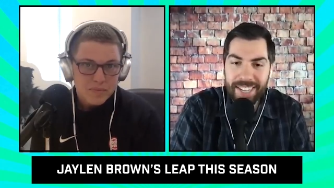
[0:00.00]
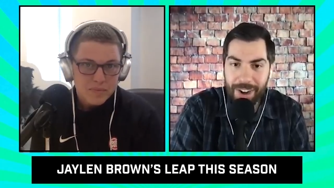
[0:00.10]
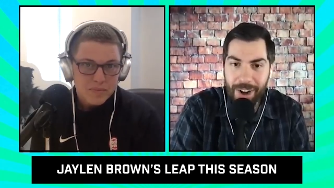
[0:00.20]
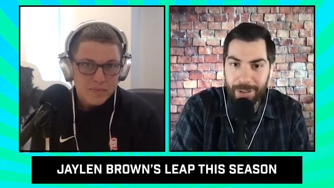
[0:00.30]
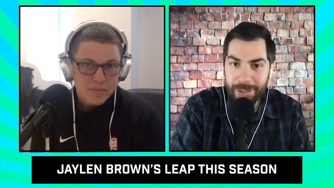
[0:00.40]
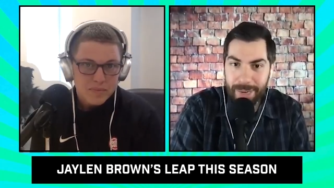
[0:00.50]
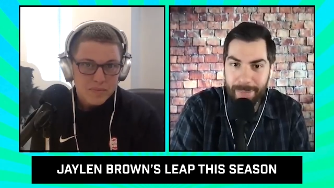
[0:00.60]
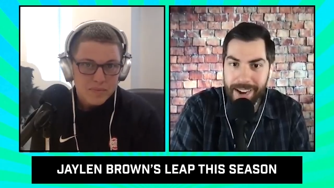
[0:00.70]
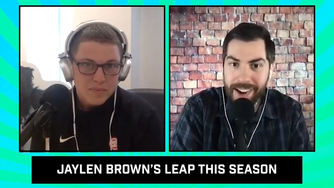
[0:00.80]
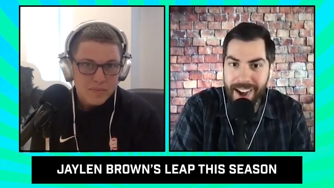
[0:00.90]
Speaker 1: like on those
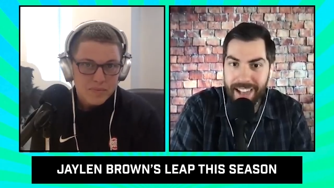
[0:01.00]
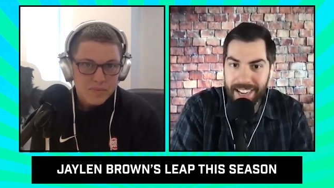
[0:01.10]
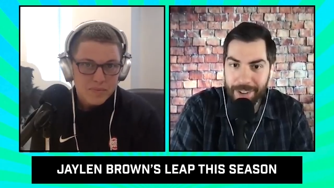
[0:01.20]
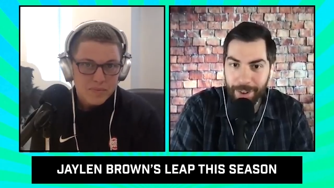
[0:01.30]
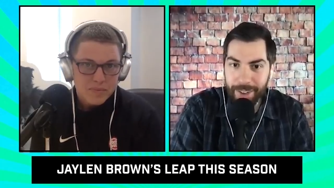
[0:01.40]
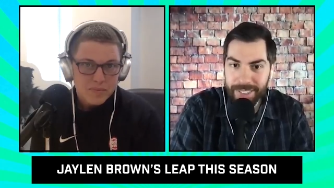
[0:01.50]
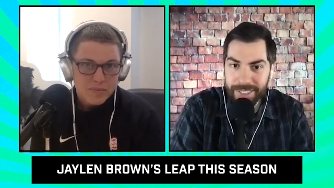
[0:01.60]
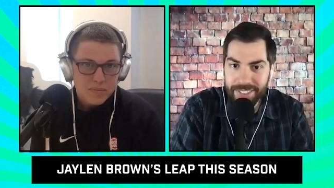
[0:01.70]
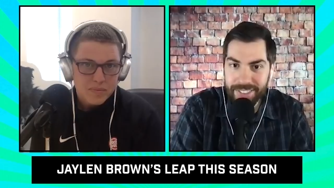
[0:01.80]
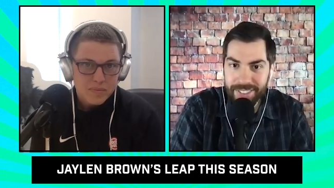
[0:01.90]
NBA highlight
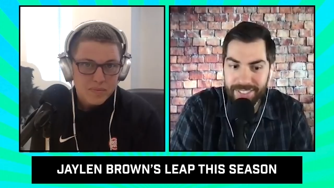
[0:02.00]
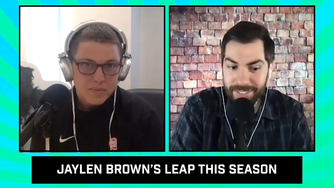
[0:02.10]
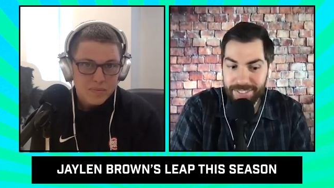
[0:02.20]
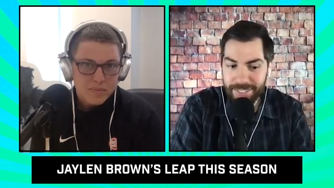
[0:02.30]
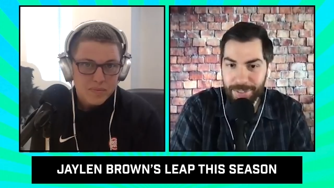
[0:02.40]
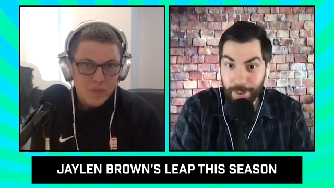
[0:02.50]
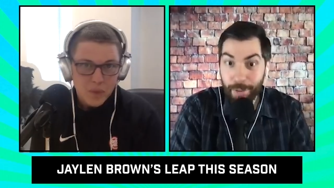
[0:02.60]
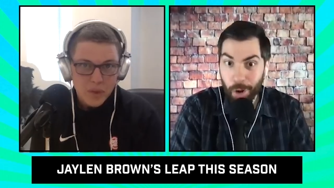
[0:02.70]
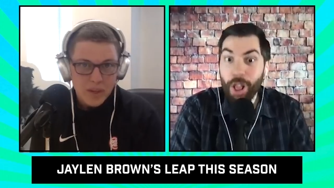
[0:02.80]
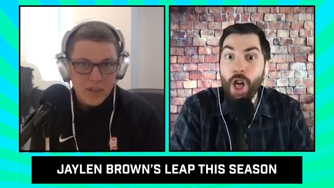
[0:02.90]
reels
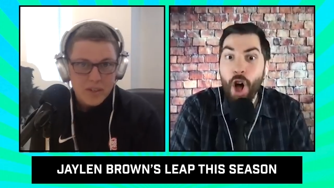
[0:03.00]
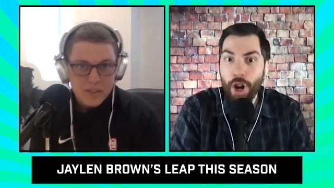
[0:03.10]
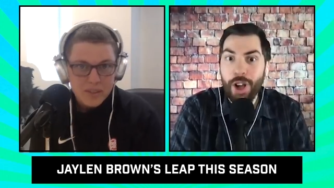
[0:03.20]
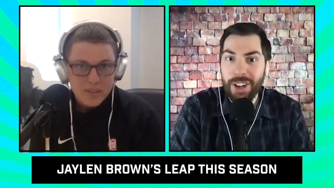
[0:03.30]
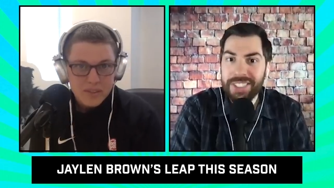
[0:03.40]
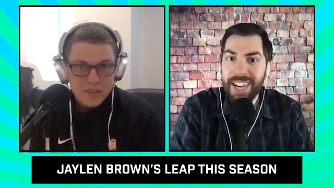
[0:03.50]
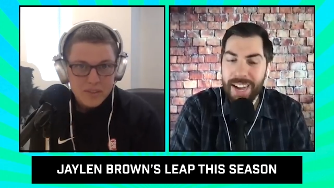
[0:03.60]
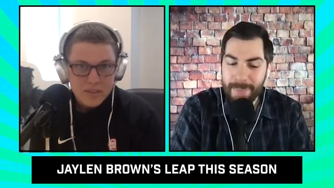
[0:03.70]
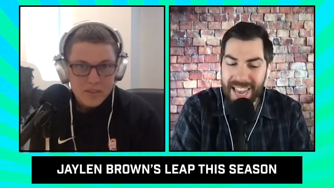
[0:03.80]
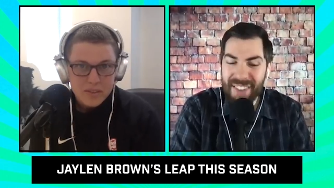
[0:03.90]
for a long, long
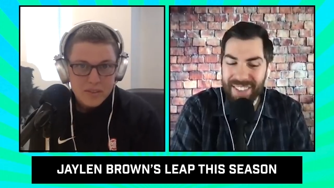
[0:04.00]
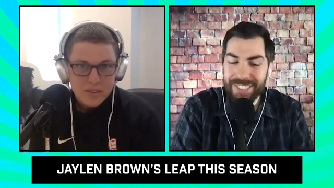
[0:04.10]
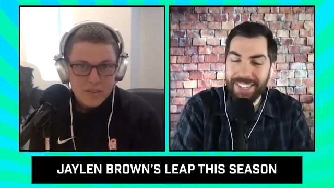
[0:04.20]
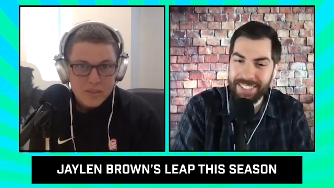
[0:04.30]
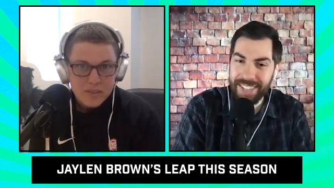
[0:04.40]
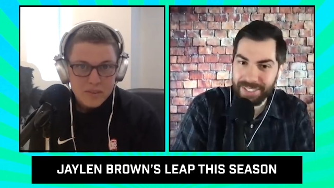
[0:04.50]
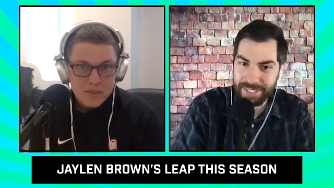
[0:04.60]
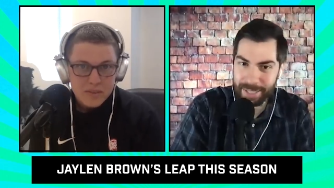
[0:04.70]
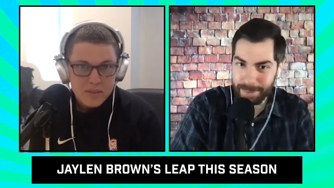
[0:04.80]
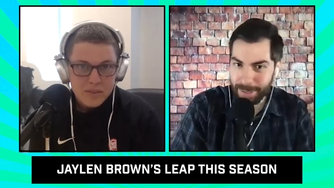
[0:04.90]
time. If he's on a
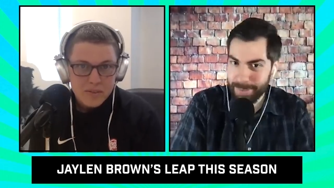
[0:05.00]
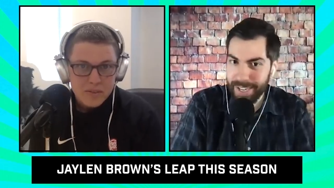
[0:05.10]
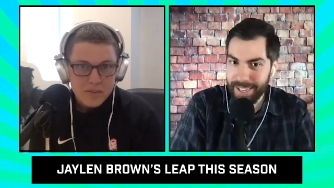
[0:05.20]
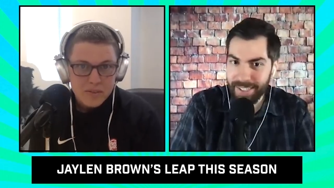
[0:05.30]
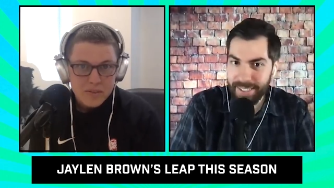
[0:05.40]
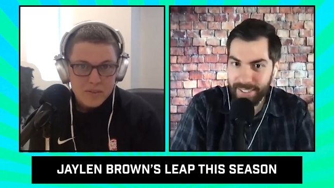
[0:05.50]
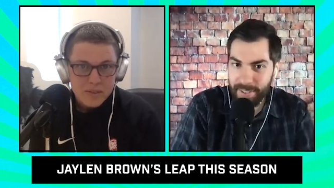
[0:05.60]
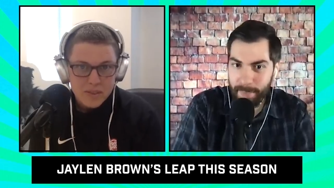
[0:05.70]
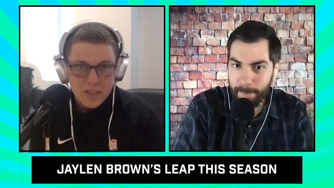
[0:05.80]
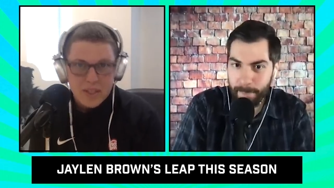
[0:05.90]
title team someday.
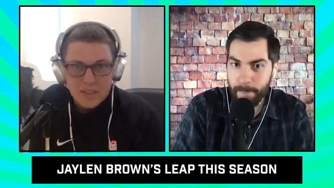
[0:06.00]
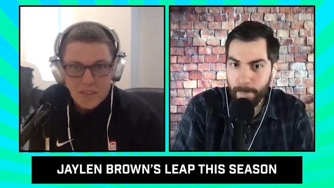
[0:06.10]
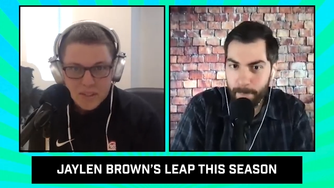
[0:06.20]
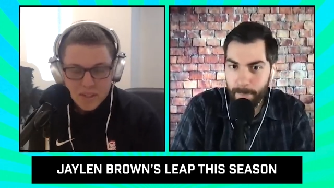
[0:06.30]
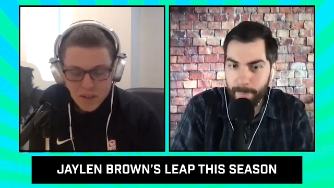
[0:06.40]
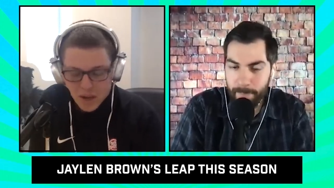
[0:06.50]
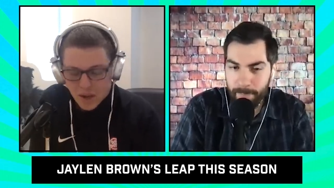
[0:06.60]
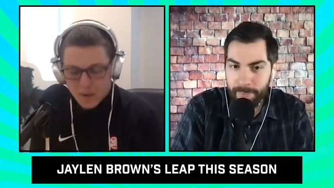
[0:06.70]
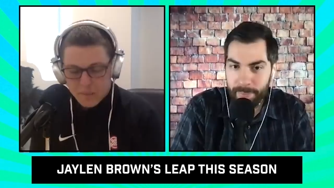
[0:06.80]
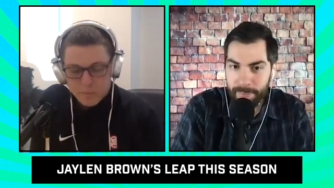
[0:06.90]
Speaker 2: Yes.
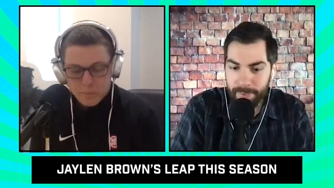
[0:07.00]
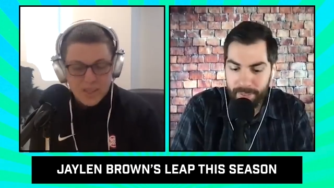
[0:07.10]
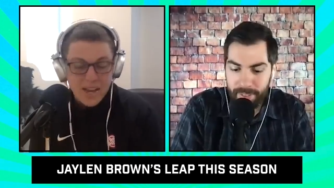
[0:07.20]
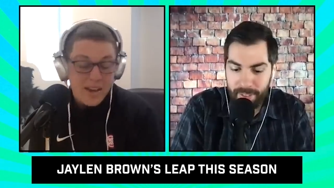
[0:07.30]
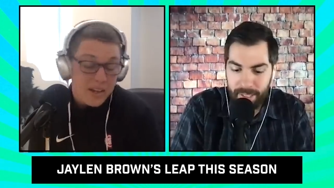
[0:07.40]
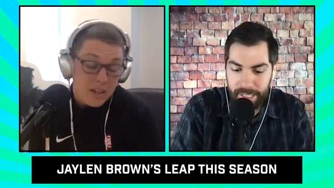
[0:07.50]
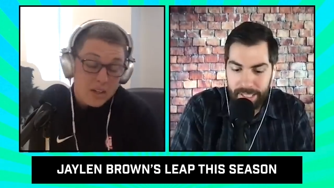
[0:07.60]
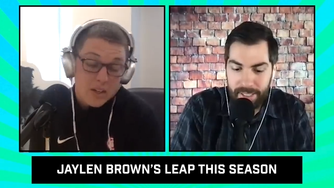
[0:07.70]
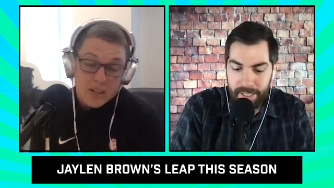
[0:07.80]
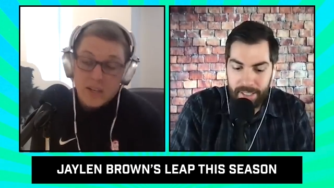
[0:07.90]
But they,
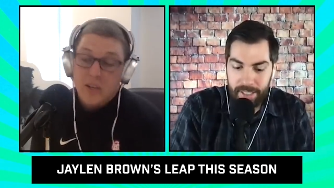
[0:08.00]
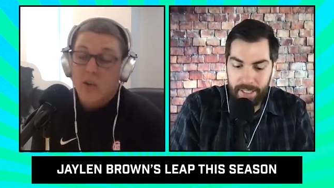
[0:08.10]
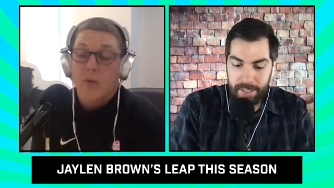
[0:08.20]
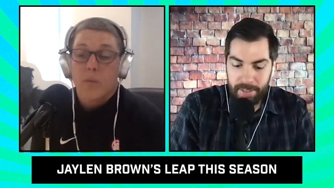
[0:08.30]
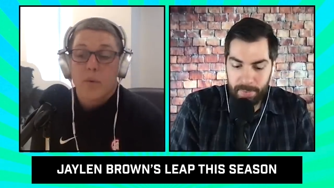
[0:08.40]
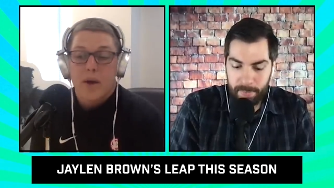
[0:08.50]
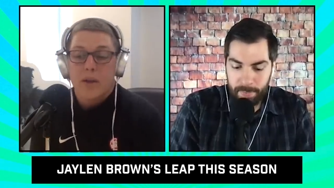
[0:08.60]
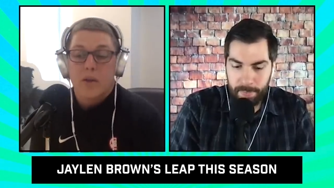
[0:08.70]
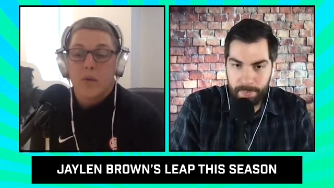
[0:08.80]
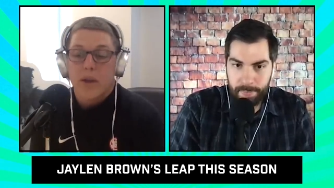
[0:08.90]
look,
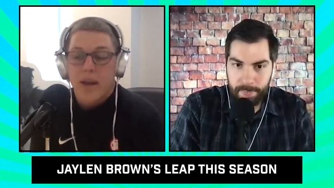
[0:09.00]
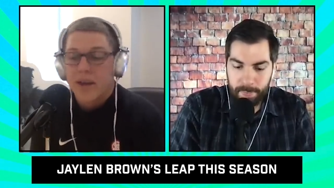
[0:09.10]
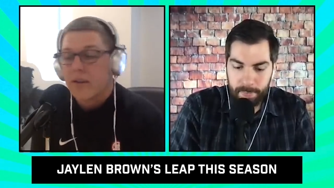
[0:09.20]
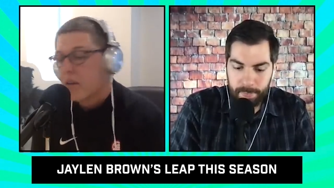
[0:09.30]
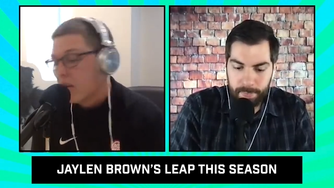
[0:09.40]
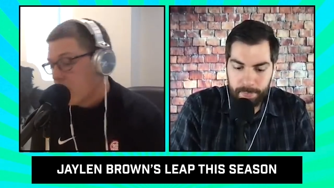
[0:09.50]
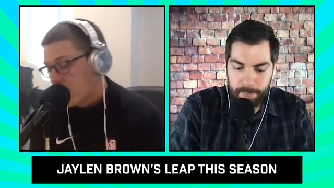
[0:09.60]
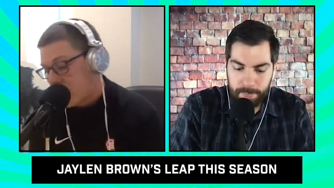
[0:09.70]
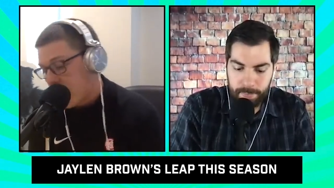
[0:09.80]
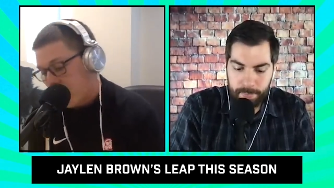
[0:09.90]
you and I,
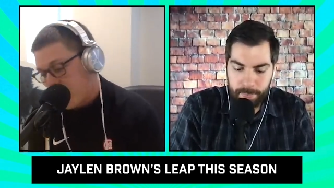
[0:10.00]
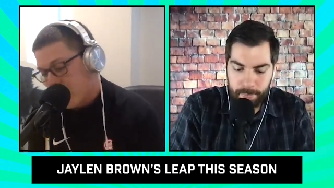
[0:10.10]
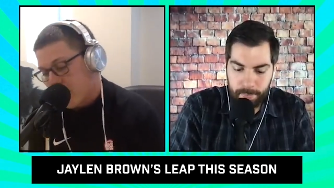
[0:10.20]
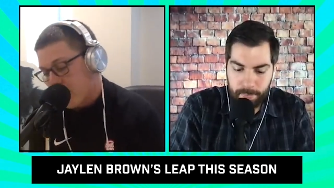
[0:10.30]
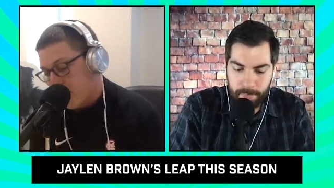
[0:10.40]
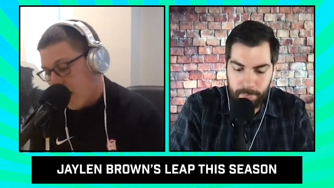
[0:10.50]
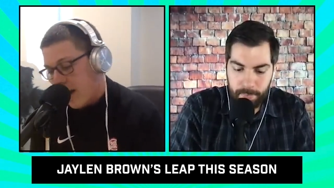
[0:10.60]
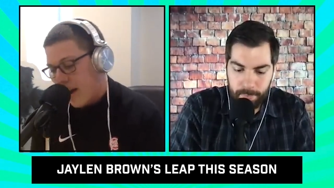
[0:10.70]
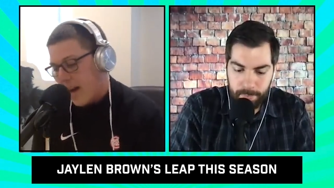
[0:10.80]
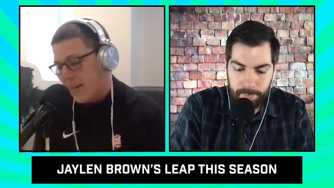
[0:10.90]
same feeling.
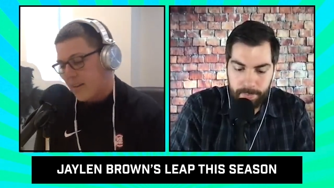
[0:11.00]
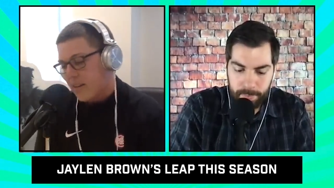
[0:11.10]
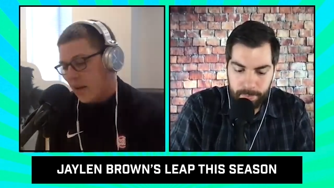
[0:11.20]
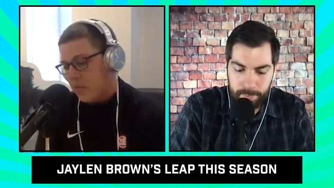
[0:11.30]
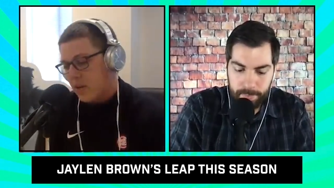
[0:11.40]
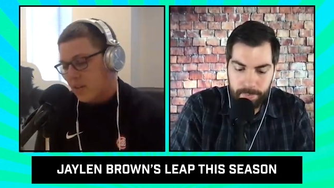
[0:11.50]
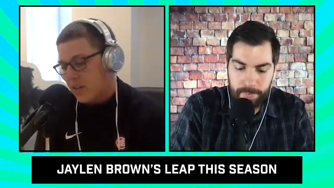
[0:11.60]
I think